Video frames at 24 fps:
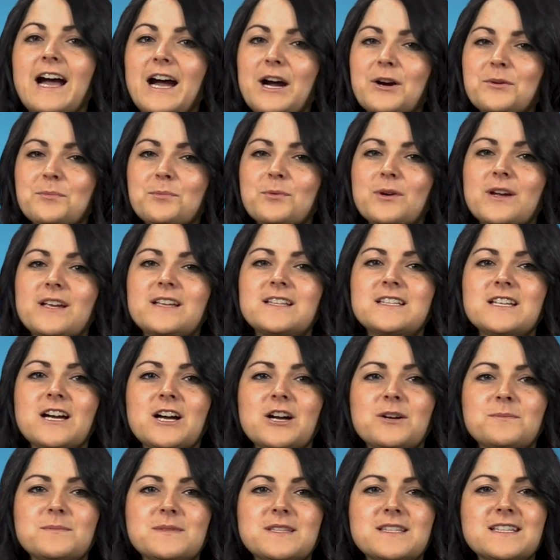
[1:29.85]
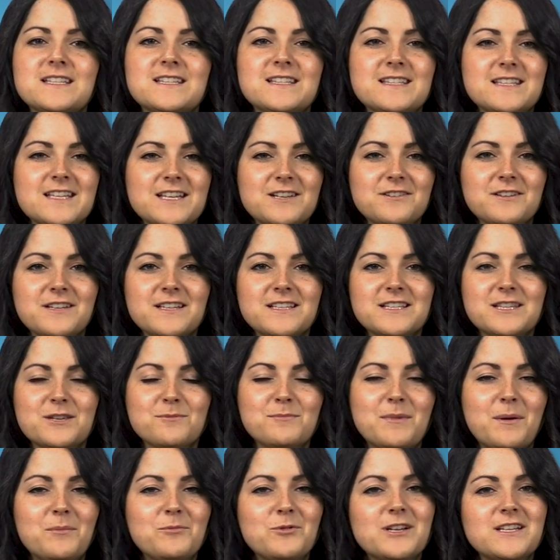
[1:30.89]
Outbreak to Armistice series
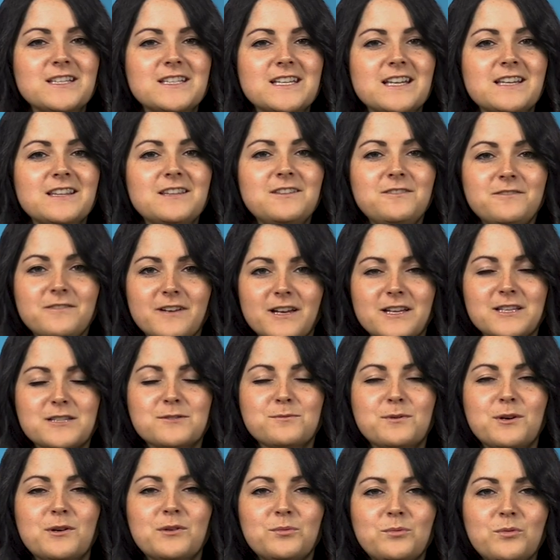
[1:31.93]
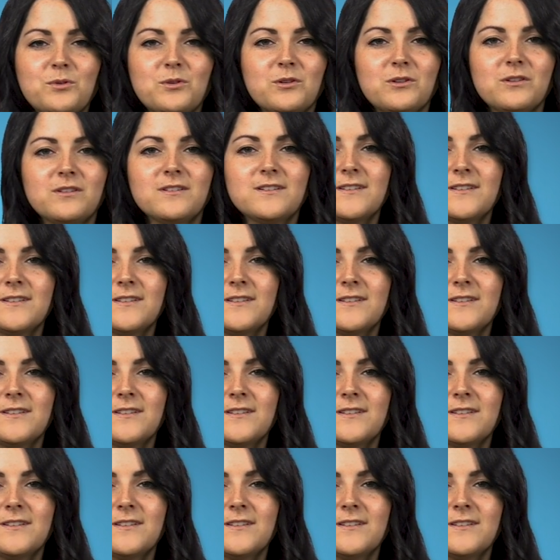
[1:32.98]
commemorating the First World War.